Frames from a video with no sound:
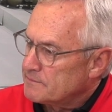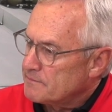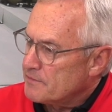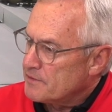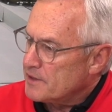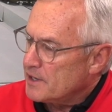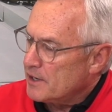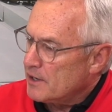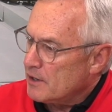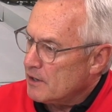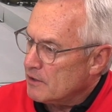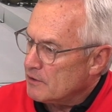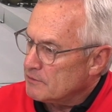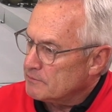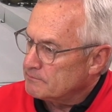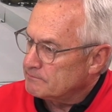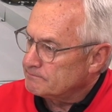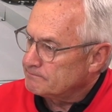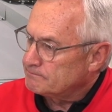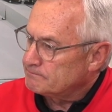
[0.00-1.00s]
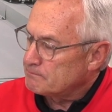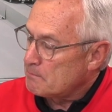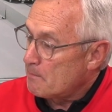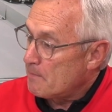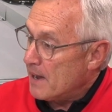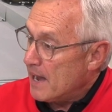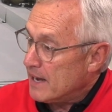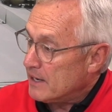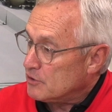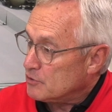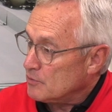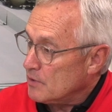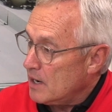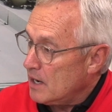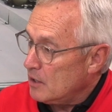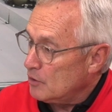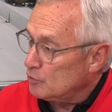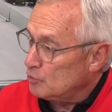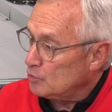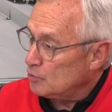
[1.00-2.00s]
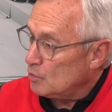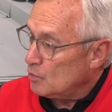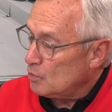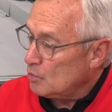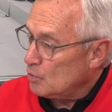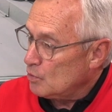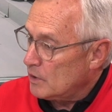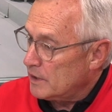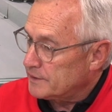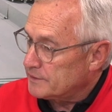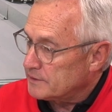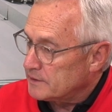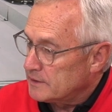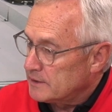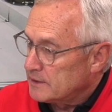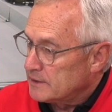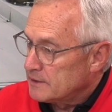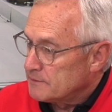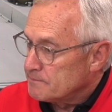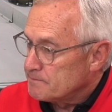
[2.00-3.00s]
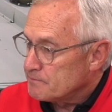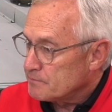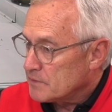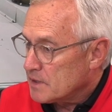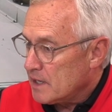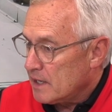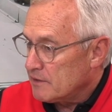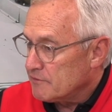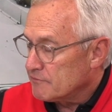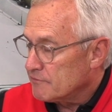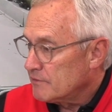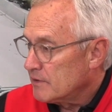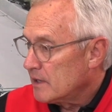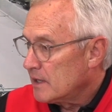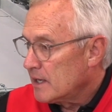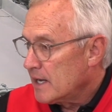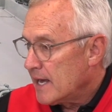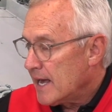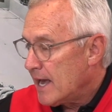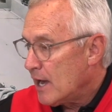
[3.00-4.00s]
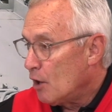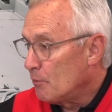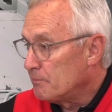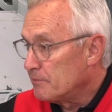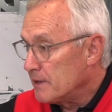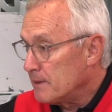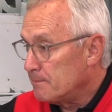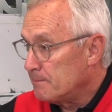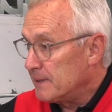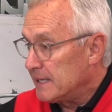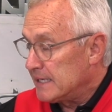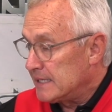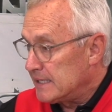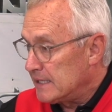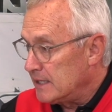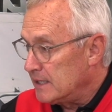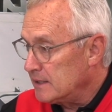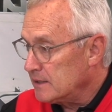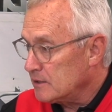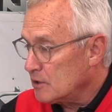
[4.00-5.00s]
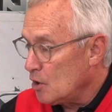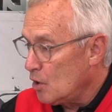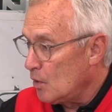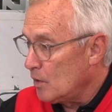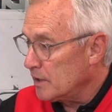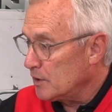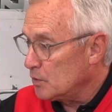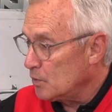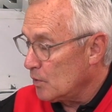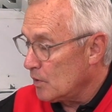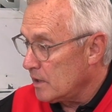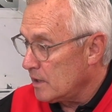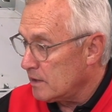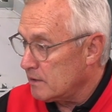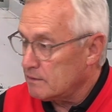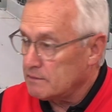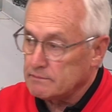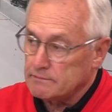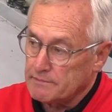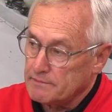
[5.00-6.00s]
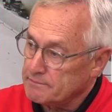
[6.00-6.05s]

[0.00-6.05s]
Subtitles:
their background, what kind of helped them begin going where